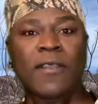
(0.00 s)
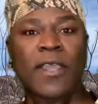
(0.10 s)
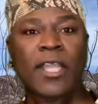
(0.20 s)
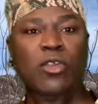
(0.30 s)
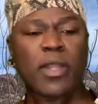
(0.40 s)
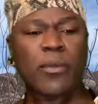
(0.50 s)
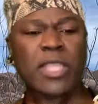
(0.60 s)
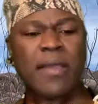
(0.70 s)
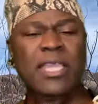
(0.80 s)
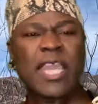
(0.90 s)
And
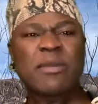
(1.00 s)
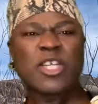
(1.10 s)
Orebonyang came.